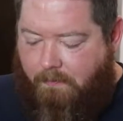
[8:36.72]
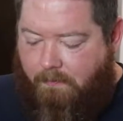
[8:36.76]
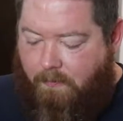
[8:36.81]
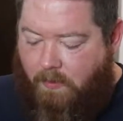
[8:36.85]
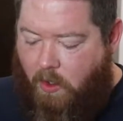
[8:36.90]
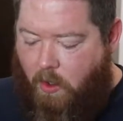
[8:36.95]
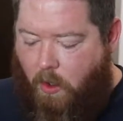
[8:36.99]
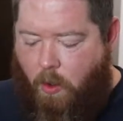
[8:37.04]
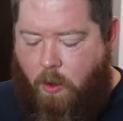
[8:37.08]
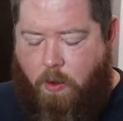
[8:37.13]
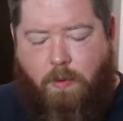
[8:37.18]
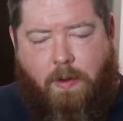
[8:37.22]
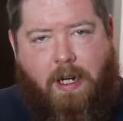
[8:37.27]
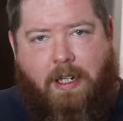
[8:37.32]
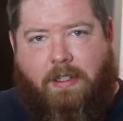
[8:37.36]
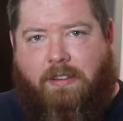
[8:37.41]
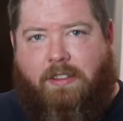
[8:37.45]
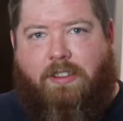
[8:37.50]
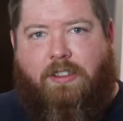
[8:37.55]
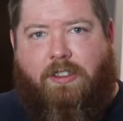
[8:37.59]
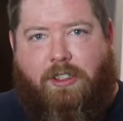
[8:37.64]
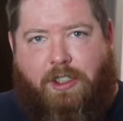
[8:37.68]
oh,
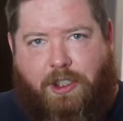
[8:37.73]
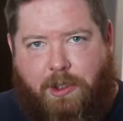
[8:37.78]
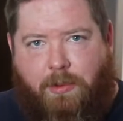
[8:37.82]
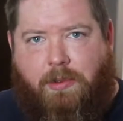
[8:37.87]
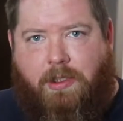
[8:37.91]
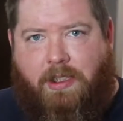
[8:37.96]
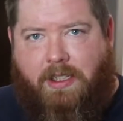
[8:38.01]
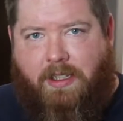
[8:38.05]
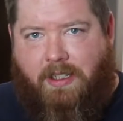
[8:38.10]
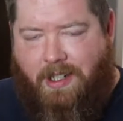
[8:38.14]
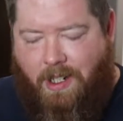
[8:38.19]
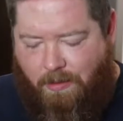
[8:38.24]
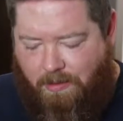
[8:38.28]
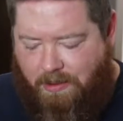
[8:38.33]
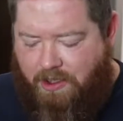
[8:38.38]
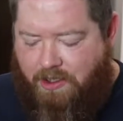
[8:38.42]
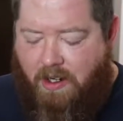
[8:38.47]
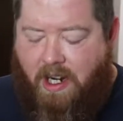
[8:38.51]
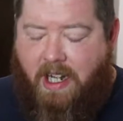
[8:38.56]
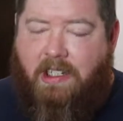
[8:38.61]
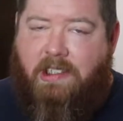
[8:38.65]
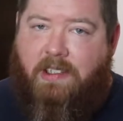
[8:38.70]
rice is juicy. No, it's
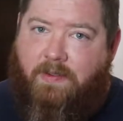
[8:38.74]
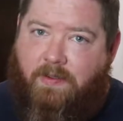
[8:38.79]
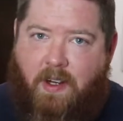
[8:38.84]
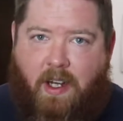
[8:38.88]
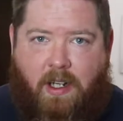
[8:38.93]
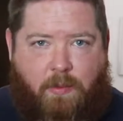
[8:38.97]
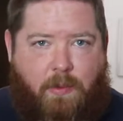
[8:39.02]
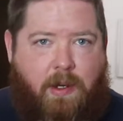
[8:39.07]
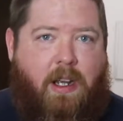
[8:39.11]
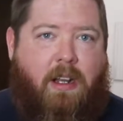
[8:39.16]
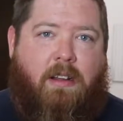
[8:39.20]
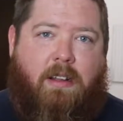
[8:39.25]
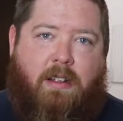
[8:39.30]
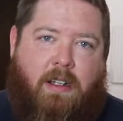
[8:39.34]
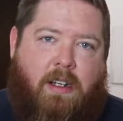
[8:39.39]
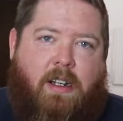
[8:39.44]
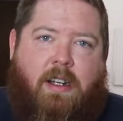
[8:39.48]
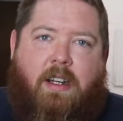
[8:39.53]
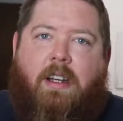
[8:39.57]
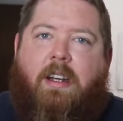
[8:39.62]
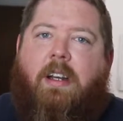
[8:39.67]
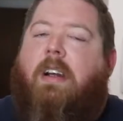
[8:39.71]
dry as fuck. We
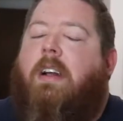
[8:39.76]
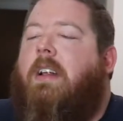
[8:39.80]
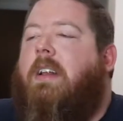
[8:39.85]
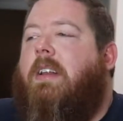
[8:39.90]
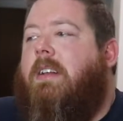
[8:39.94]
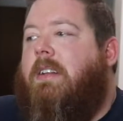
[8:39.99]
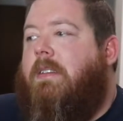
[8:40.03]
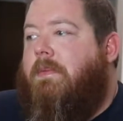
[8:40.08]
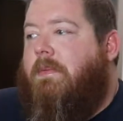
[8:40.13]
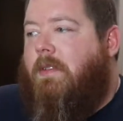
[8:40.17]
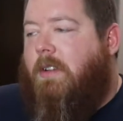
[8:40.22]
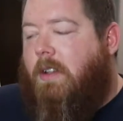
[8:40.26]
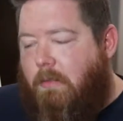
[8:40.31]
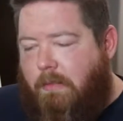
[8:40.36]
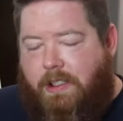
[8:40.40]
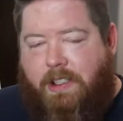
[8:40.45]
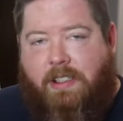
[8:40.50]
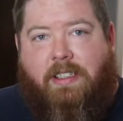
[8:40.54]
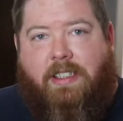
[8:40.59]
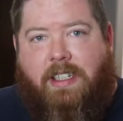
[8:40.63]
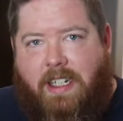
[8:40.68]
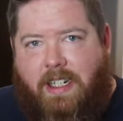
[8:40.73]

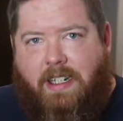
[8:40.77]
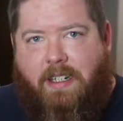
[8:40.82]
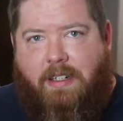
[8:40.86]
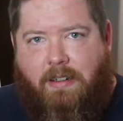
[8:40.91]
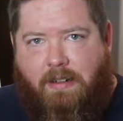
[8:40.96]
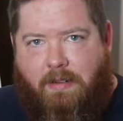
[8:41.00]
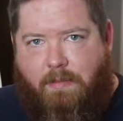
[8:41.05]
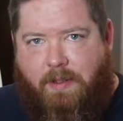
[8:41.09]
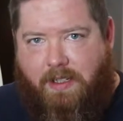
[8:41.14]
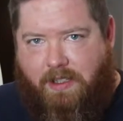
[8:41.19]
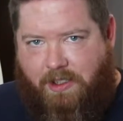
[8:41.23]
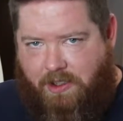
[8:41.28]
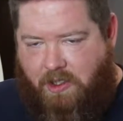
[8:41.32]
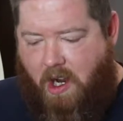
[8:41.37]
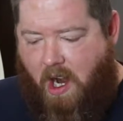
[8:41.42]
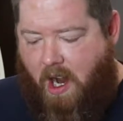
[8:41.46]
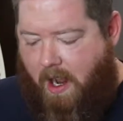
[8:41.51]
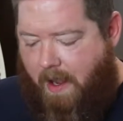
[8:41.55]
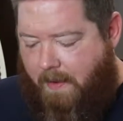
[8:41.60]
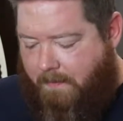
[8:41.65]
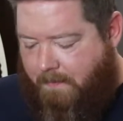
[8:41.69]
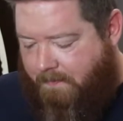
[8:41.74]
just eat it, but it's
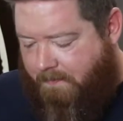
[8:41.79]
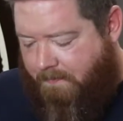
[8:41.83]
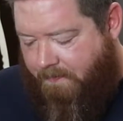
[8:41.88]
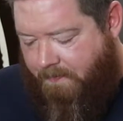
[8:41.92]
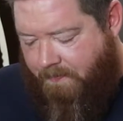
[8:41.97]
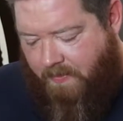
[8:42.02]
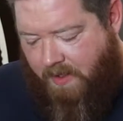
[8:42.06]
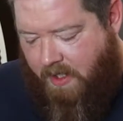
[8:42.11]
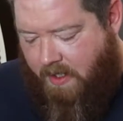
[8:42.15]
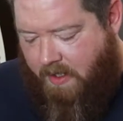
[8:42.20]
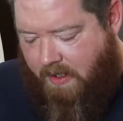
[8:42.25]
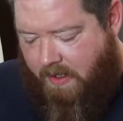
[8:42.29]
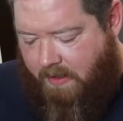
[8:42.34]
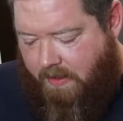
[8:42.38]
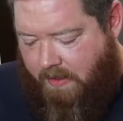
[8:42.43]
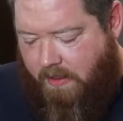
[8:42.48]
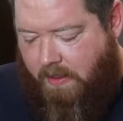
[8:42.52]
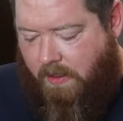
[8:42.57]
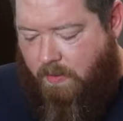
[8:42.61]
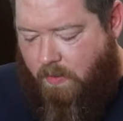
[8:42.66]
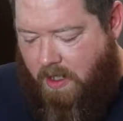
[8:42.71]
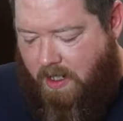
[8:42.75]
dry.
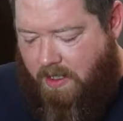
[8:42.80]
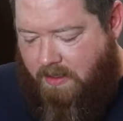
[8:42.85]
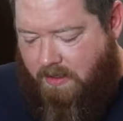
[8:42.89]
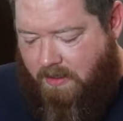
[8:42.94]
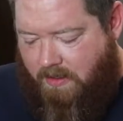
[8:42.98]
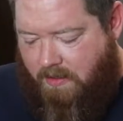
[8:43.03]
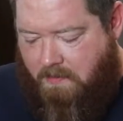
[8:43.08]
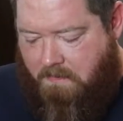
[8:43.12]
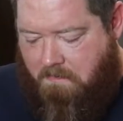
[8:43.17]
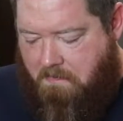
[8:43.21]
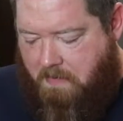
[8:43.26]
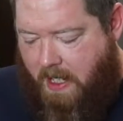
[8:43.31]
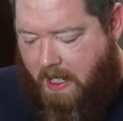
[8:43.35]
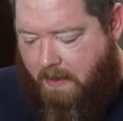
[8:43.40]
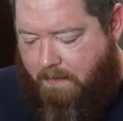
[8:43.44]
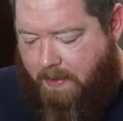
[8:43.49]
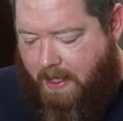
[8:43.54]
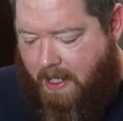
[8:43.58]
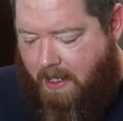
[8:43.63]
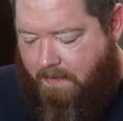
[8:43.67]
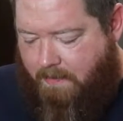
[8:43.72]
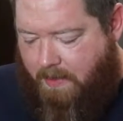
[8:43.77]
Quinoa is not
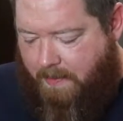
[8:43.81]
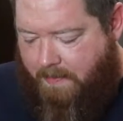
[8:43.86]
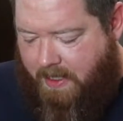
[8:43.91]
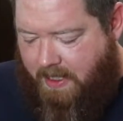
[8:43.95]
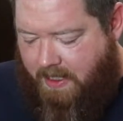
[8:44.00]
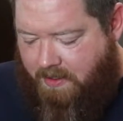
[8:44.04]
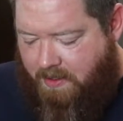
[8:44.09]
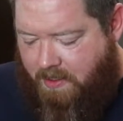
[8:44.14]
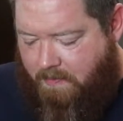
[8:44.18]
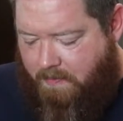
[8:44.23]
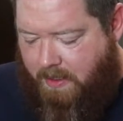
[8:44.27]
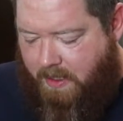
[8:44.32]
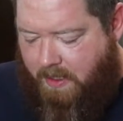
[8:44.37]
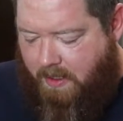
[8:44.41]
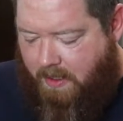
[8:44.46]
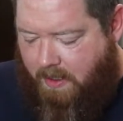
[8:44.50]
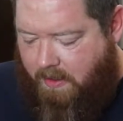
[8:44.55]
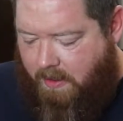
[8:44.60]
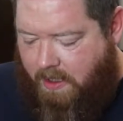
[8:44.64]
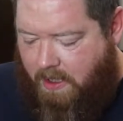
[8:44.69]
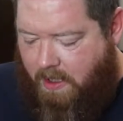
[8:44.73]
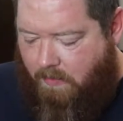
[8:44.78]
bad. Maybe I should be
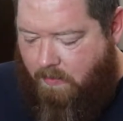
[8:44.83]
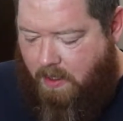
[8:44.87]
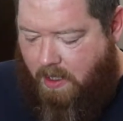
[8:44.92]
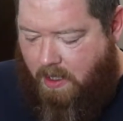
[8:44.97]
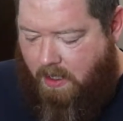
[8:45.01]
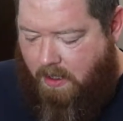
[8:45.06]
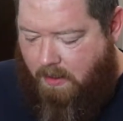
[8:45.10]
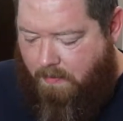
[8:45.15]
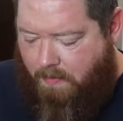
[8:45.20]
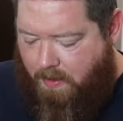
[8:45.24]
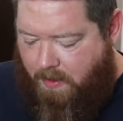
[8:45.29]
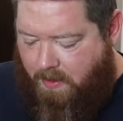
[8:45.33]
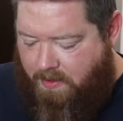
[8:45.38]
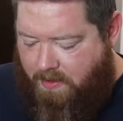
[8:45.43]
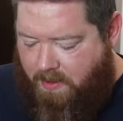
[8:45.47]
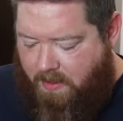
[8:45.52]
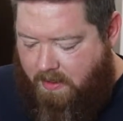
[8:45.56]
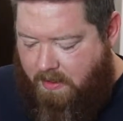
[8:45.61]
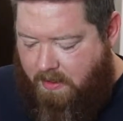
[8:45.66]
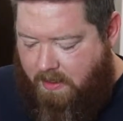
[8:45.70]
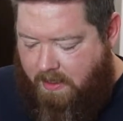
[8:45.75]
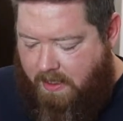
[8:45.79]
a quinoa
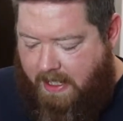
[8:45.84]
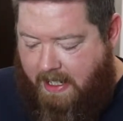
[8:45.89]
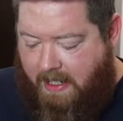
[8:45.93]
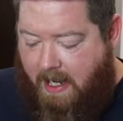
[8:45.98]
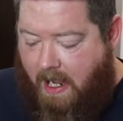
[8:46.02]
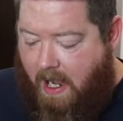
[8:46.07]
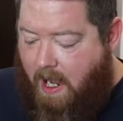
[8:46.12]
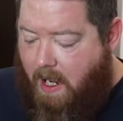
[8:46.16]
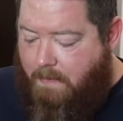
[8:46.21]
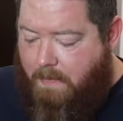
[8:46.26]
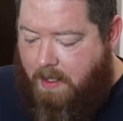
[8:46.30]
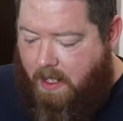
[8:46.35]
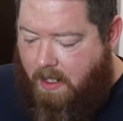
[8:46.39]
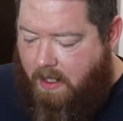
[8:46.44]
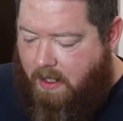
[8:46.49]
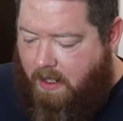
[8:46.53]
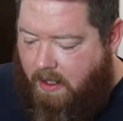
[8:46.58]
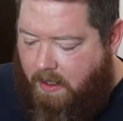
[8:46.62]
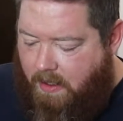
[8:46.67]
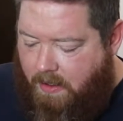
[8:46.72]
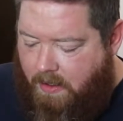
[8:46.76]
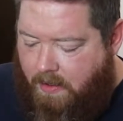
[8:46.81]
person. And I'm not
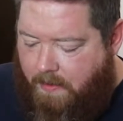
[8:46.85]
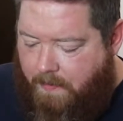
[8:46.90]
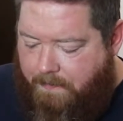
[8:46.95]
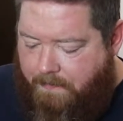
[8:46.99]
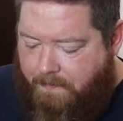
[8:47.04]
a